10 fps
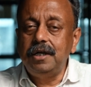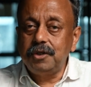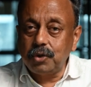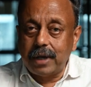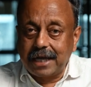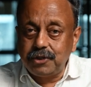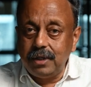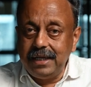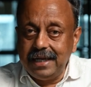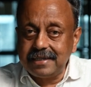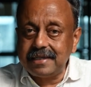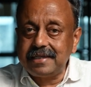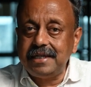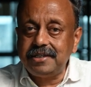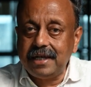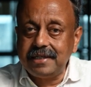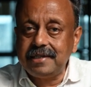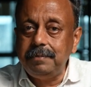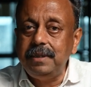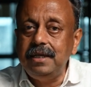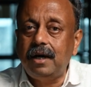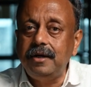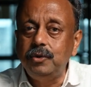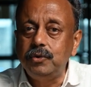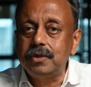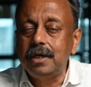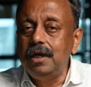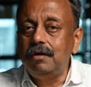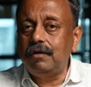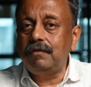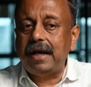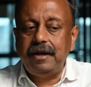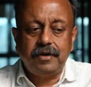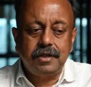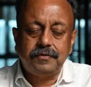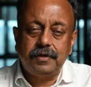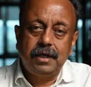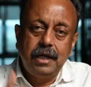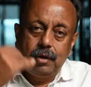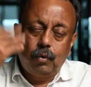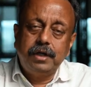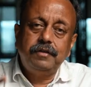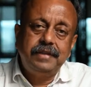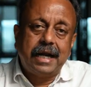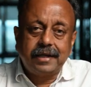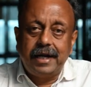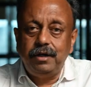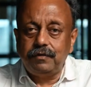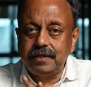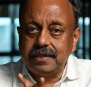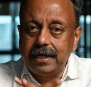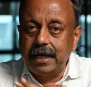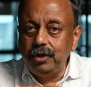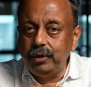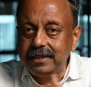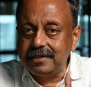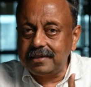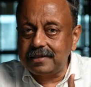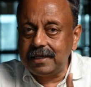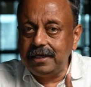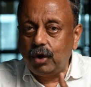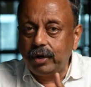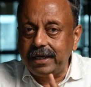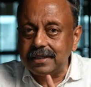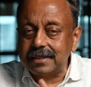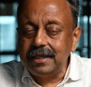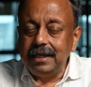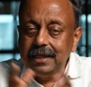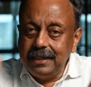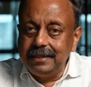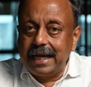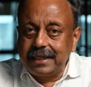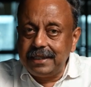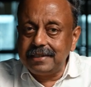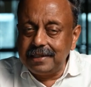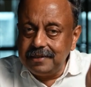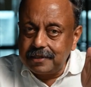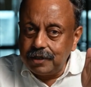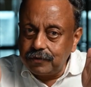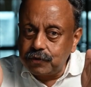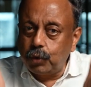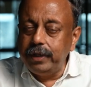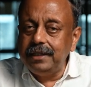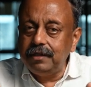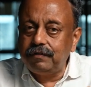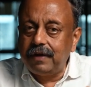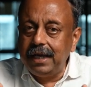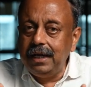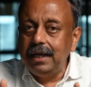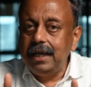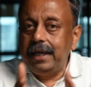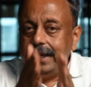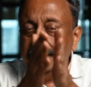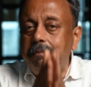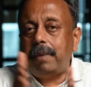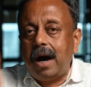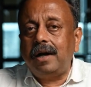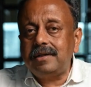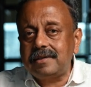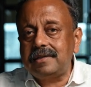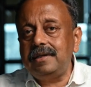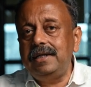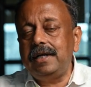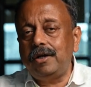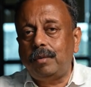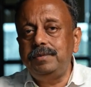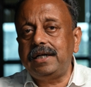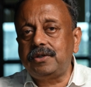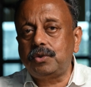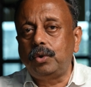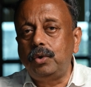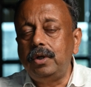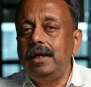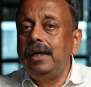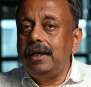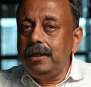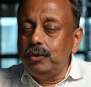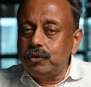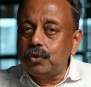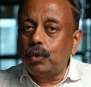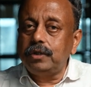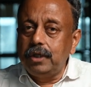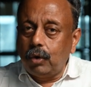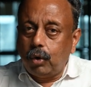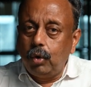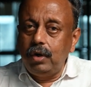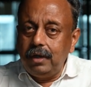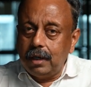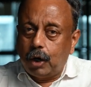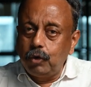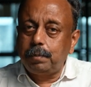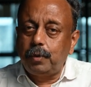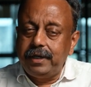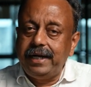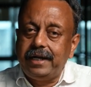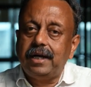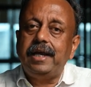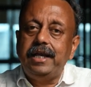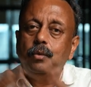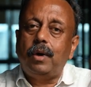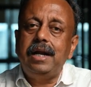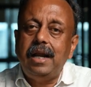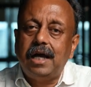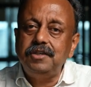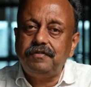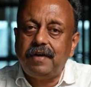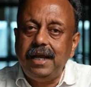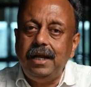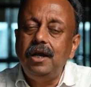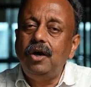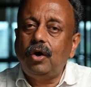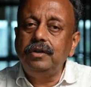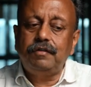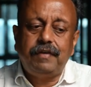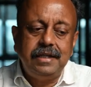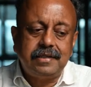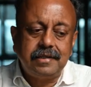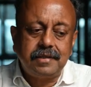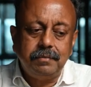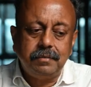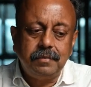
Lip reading: So actually SSH, SCP are used for file transfer. What if that kind of a scenario exists in your case? In that case, instead of storing the file in parts in an object store, you store the whole output data in one large file on the file system.